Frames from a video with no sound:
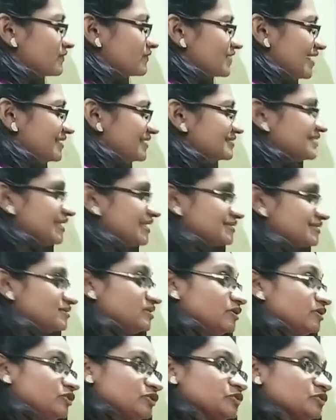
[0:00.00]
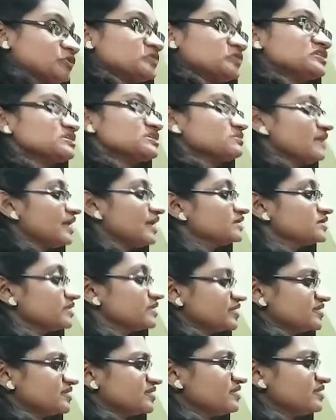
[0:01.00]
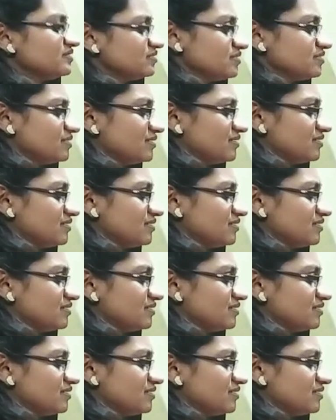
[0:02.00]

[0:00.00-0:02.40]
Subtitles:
That is actually a huge imagination.